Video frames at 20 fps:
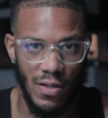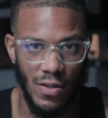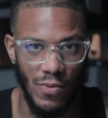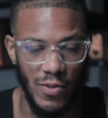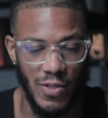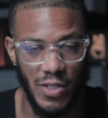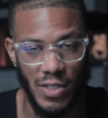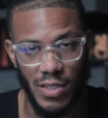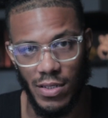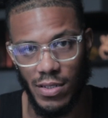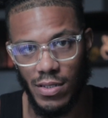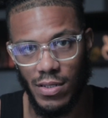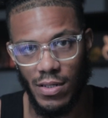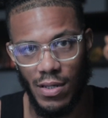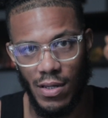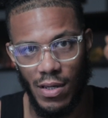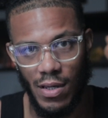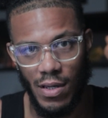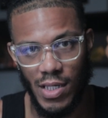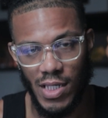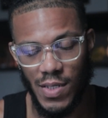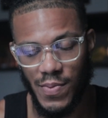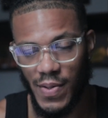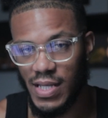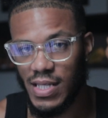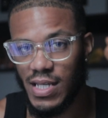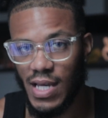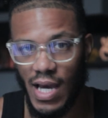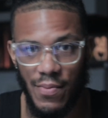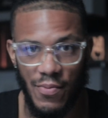which is
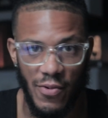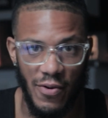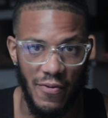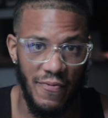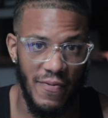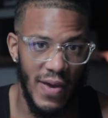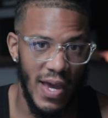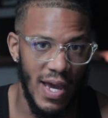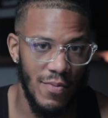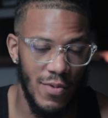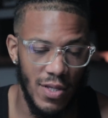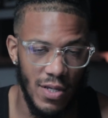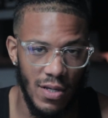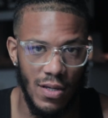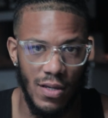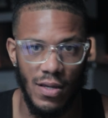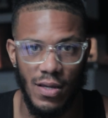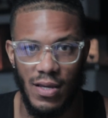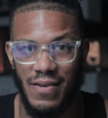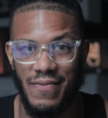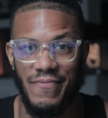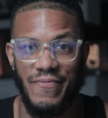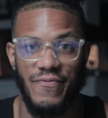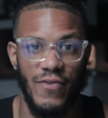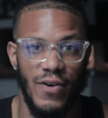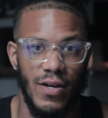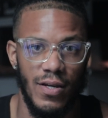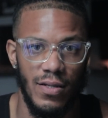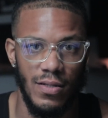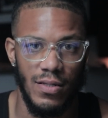spending time with family and
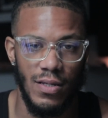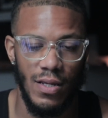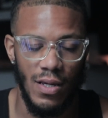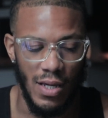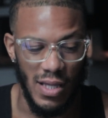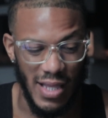friends.